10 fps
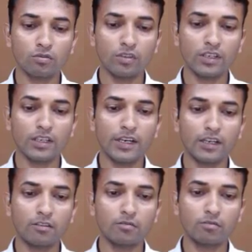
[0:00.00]
So we'll
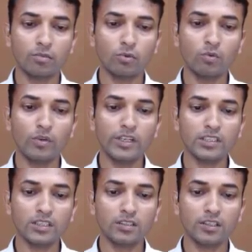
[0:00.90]
get 4
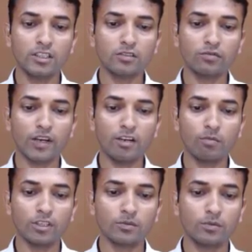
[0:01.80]
milliseconds. that is
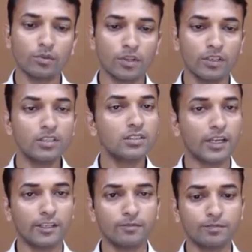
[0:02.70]
5 plus 4 that
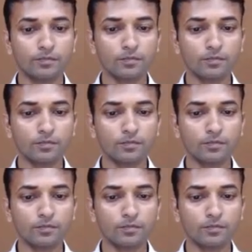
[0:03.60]
is 9.